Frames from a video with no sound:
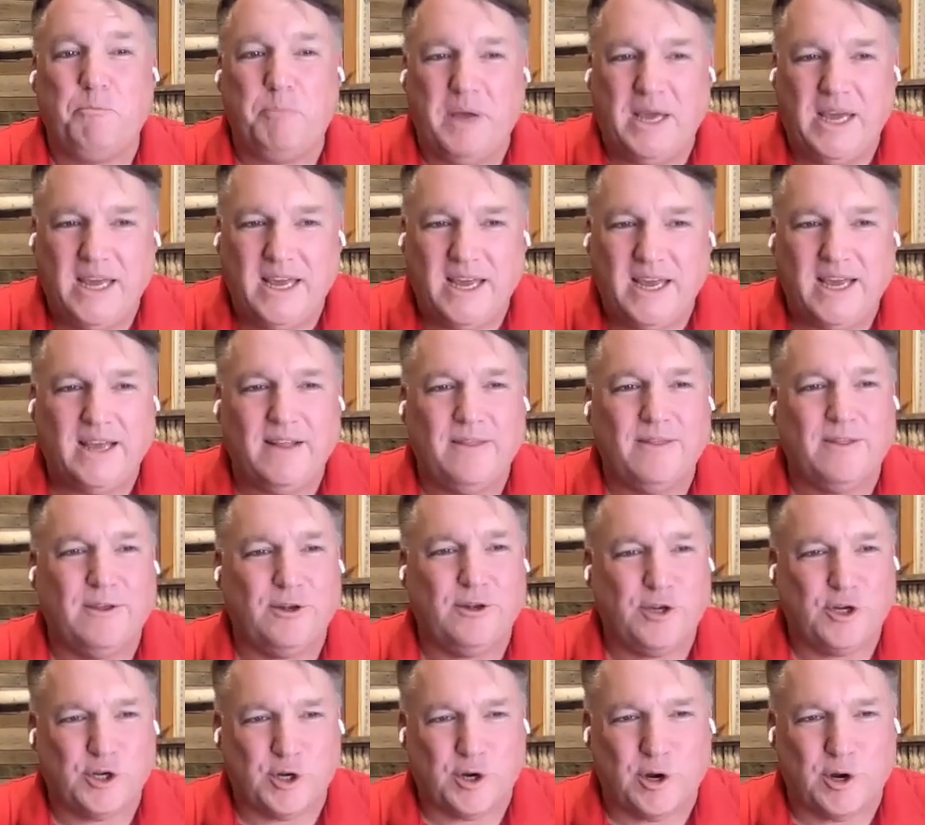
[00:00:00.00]
being
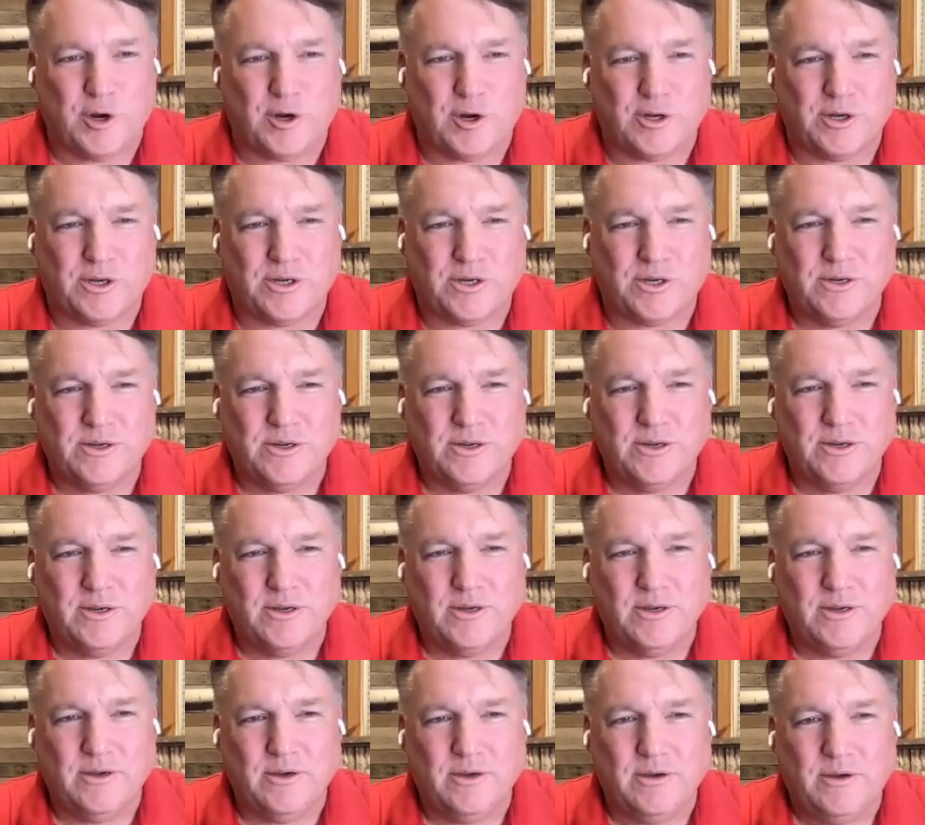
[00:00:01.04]
the church
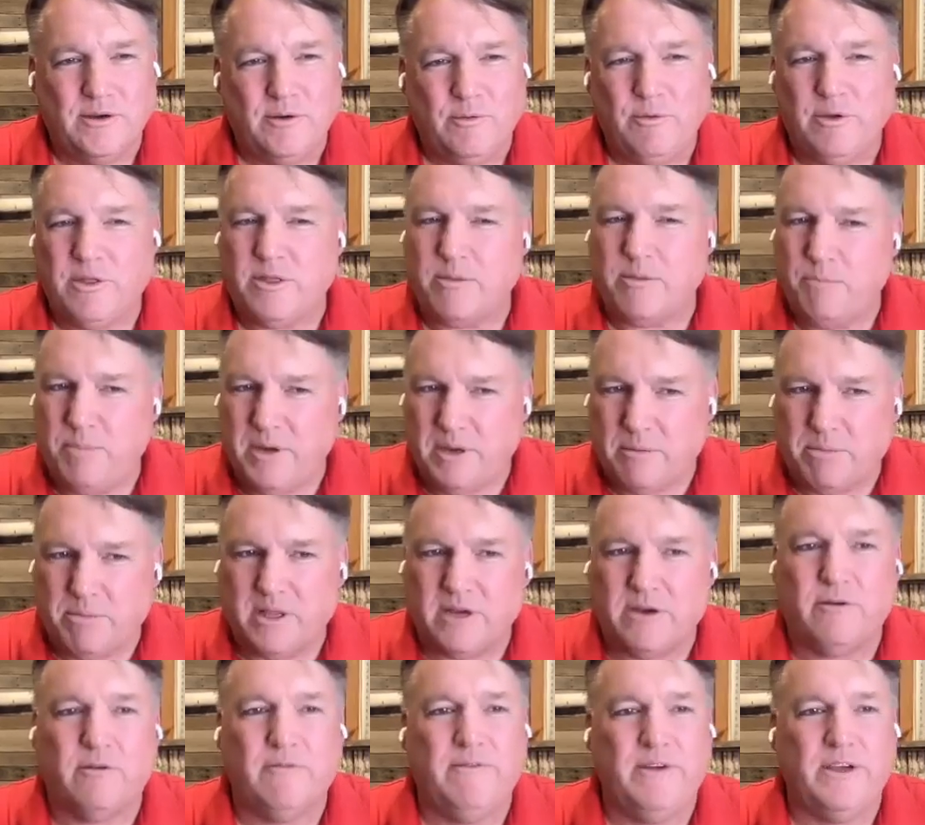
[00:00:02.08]
with
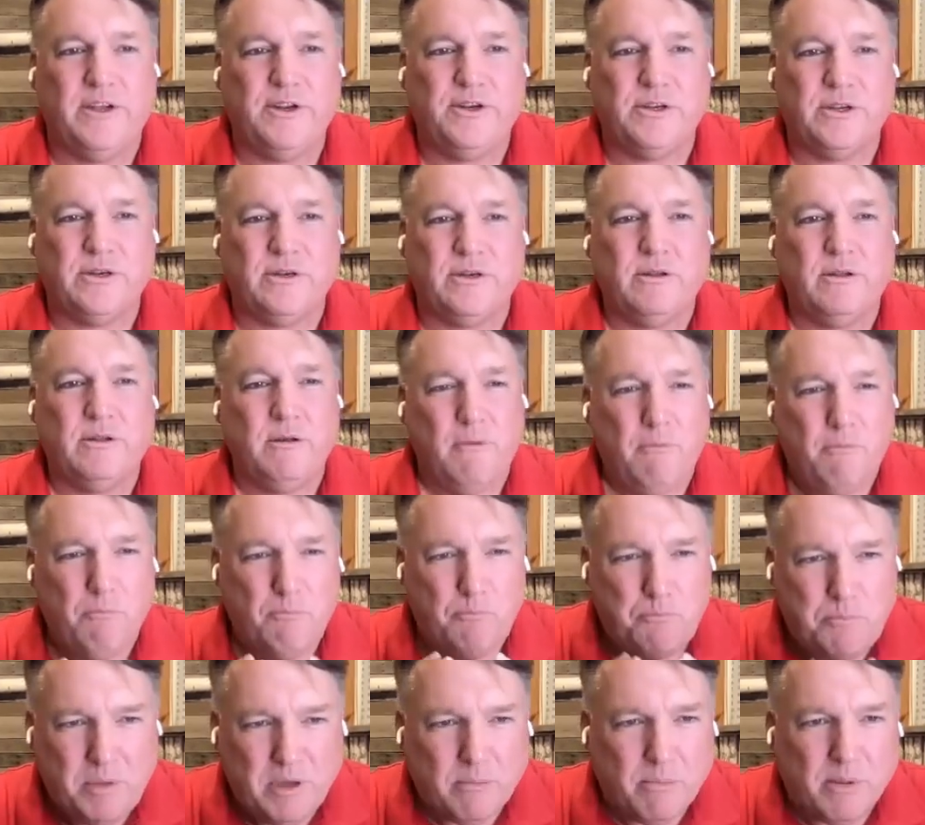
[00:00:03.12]
biblical vision,
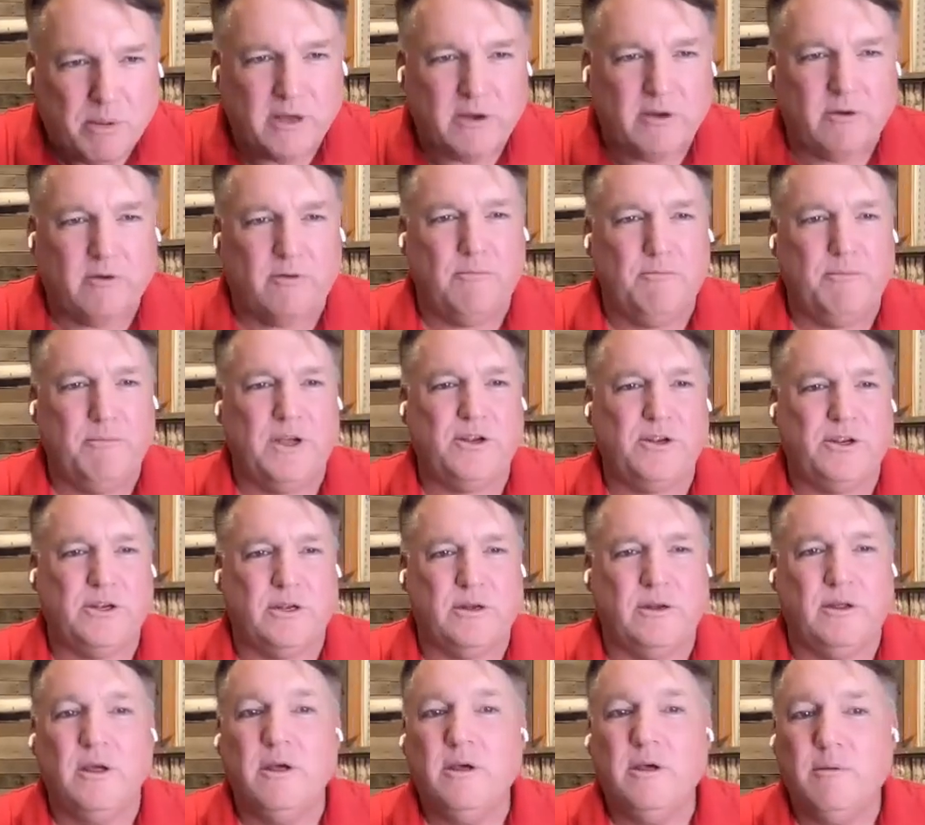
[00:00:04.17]
biblical
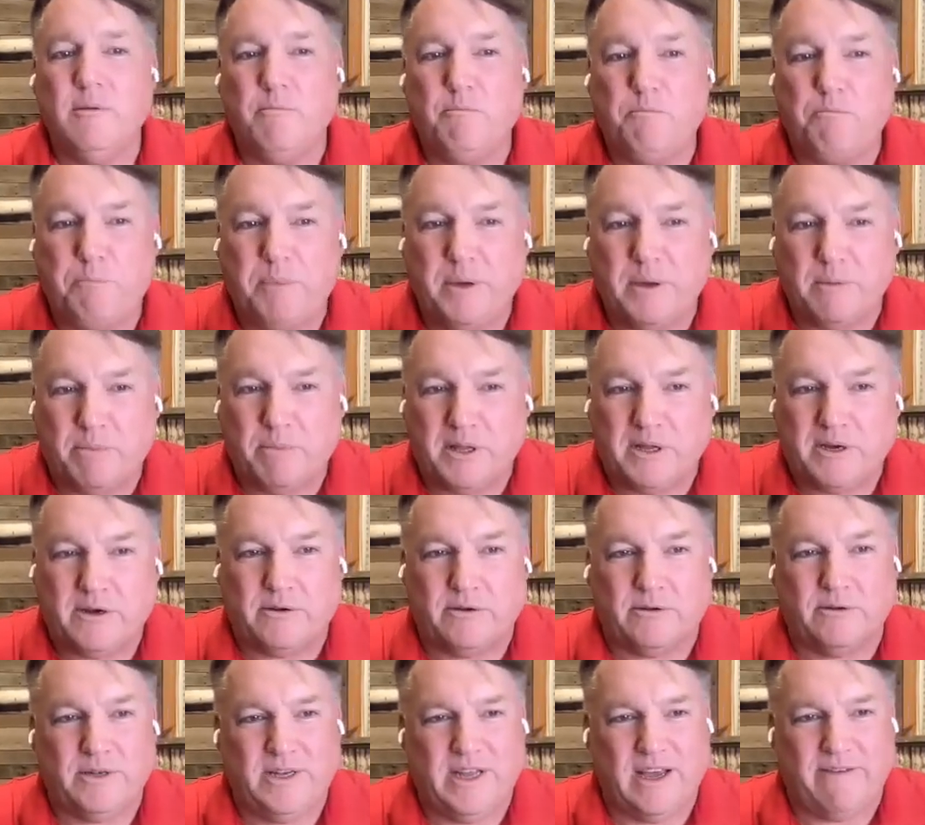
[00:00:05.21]
mission,
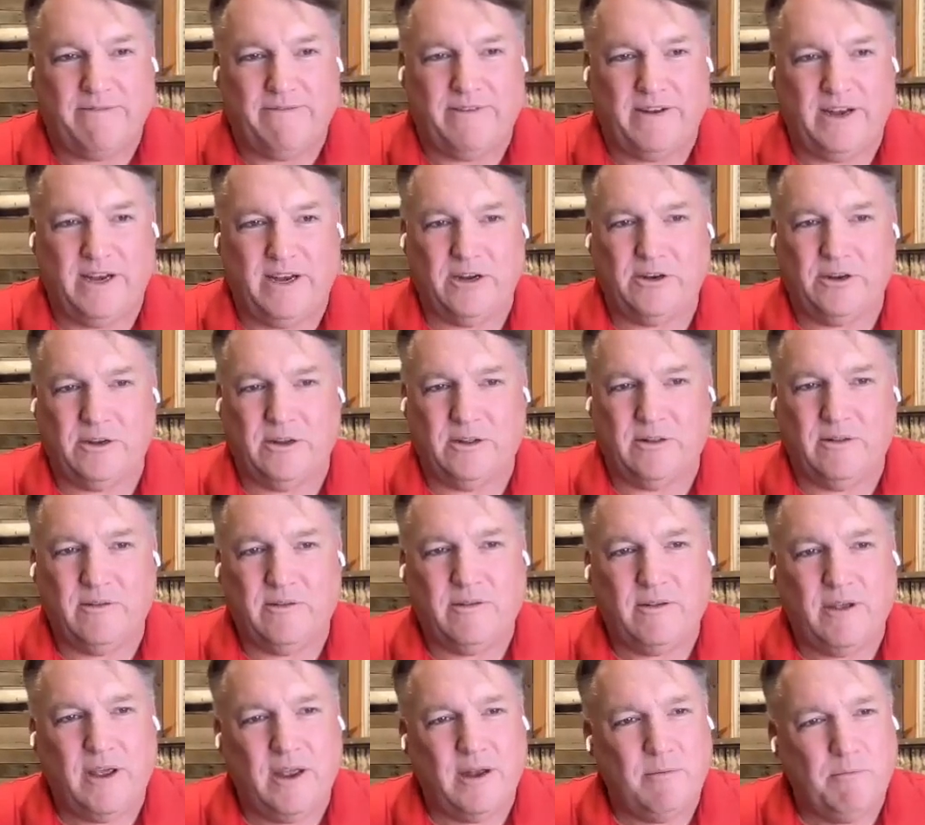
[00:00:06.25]
biblical
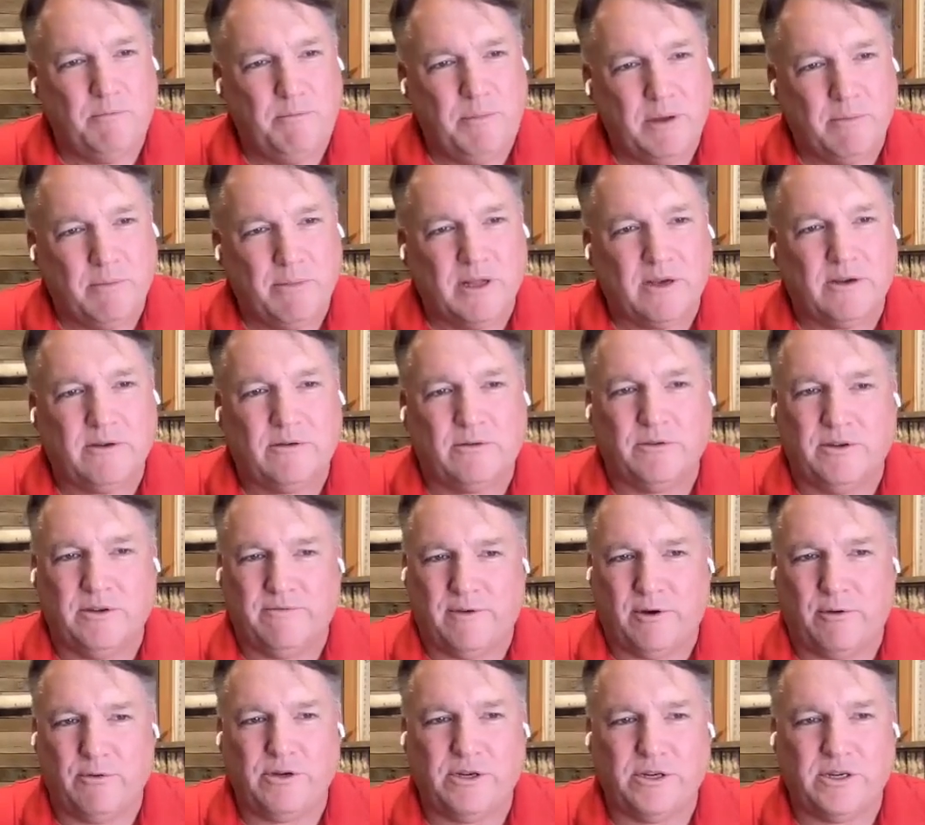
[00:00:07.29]
definitions, and biblical
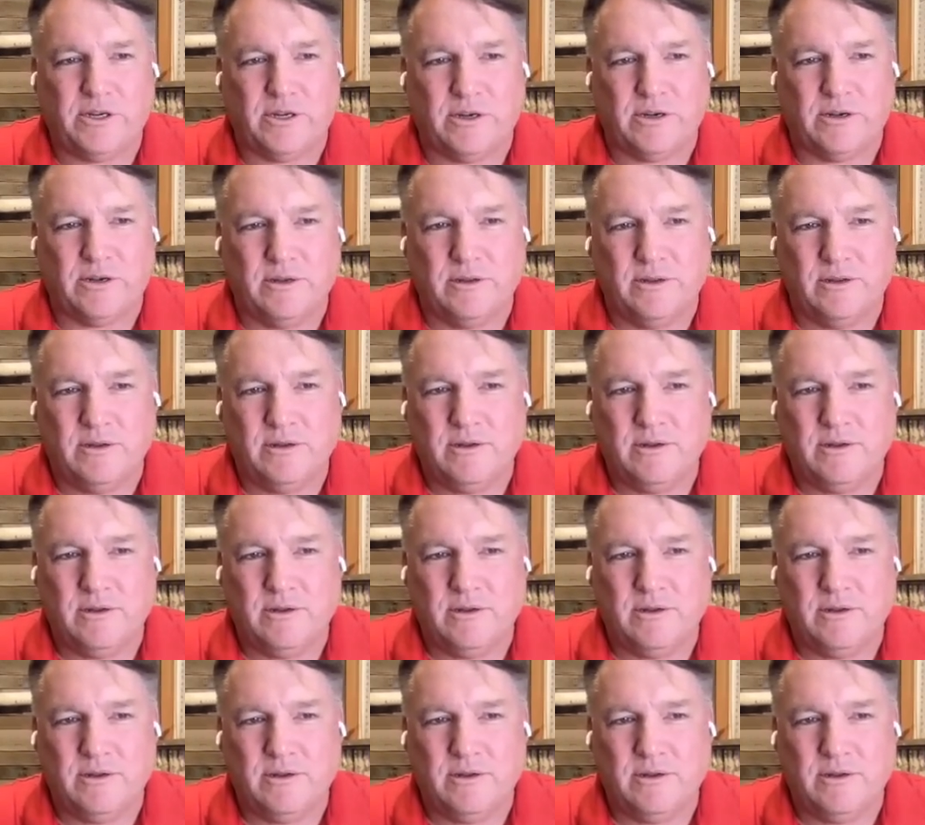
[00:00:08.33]
devotion.